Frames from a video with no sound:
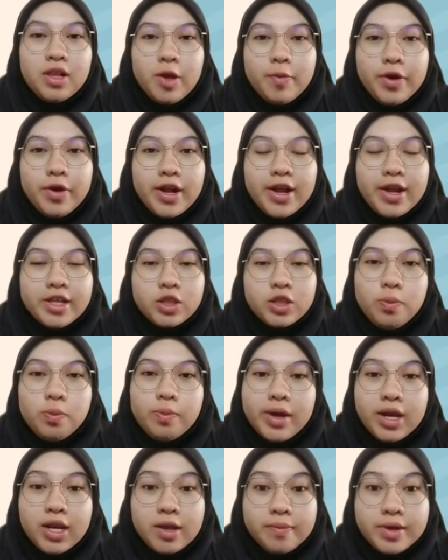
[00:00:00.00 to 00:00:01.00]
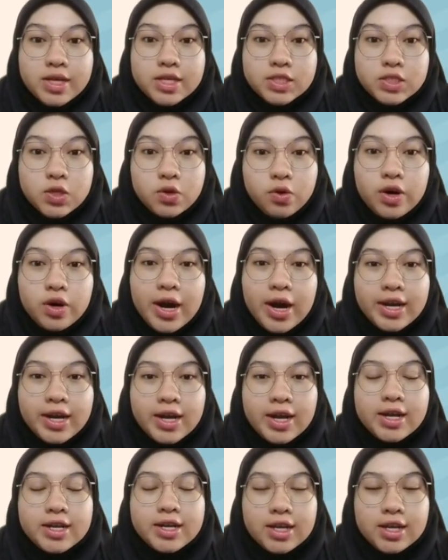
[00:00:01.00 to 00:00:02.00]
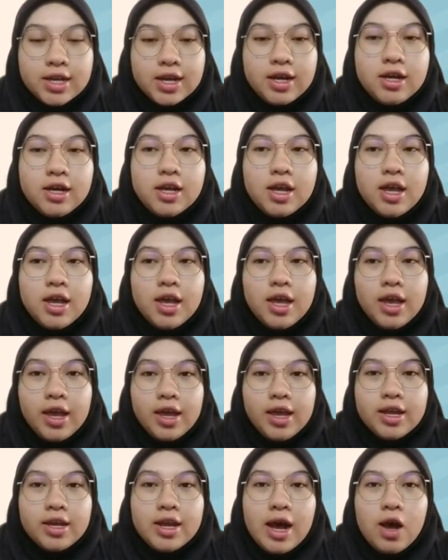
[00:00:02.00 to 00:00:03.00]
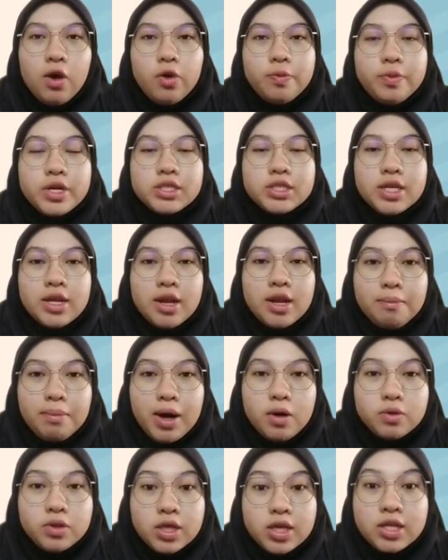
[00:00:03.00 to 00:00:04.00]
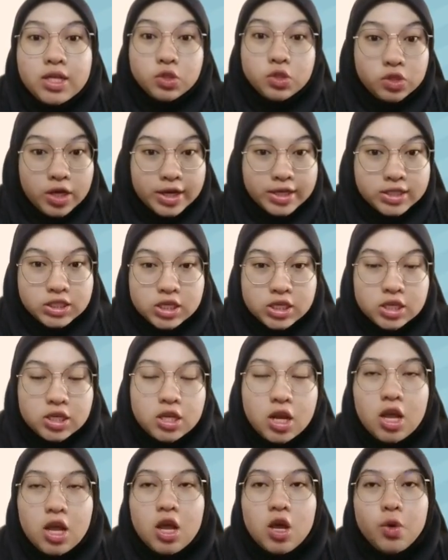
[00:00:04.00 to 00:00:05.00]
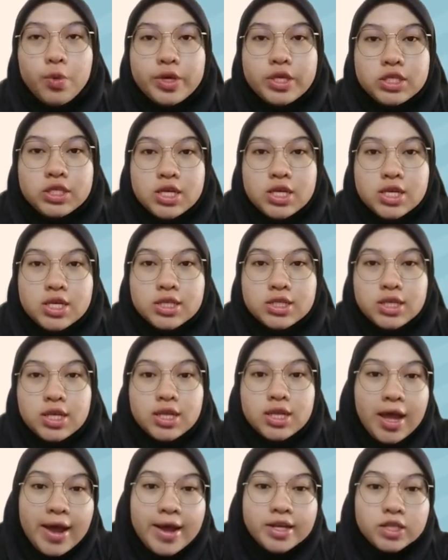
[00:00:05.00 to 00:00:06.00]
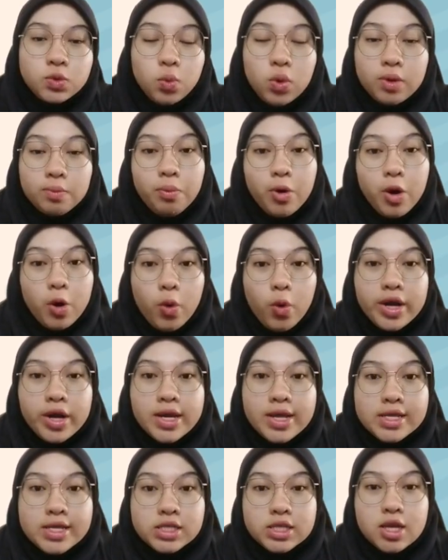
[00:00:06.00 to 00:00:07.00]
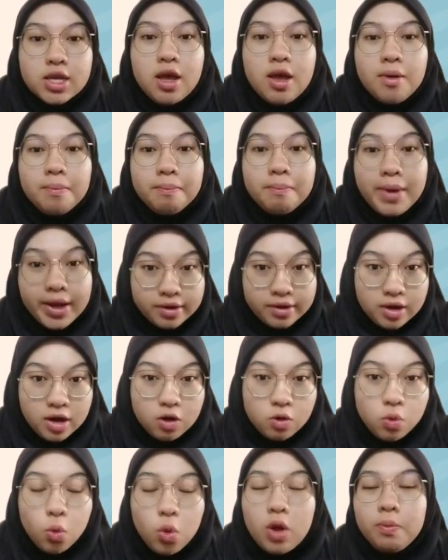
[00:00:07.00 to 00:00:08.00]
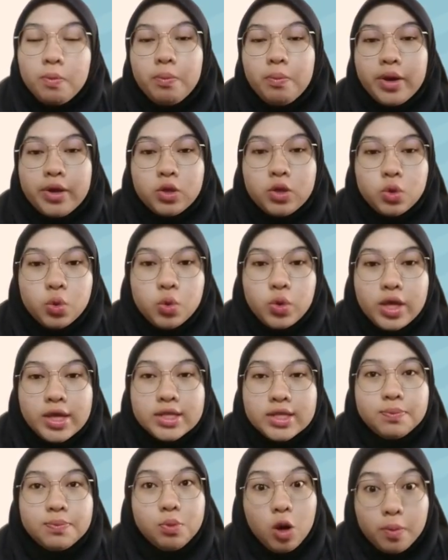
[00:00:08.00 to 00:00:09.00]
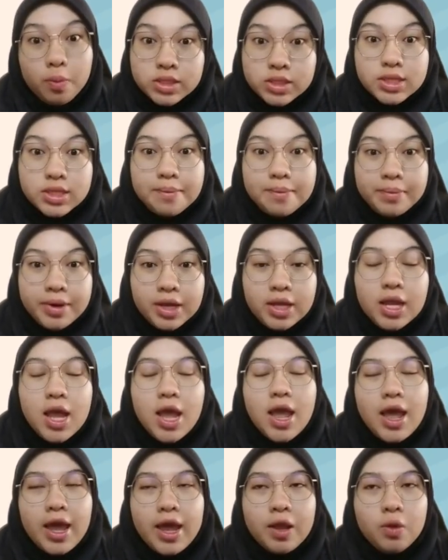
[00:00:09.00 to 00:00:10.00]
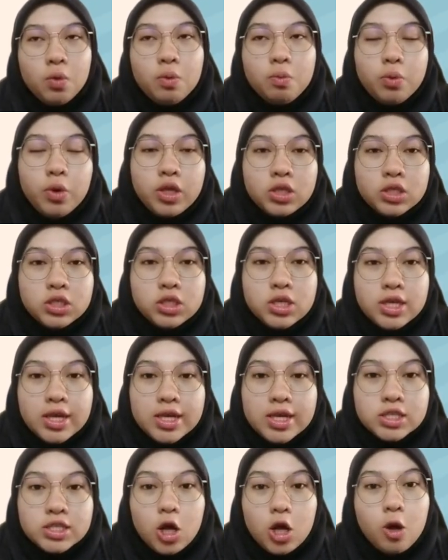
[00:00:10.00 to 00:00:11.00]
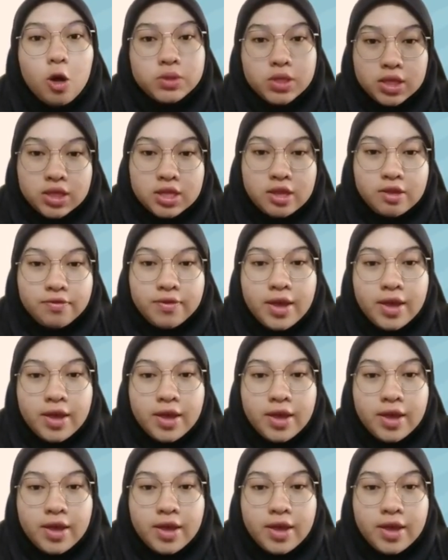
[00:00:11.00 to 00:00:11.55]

wabarakatuh. My name is Nur Aina Akila and I will present about the introduction, which is it has 1.1 is background, 1.2 is problem statement, and 1.3 is objective.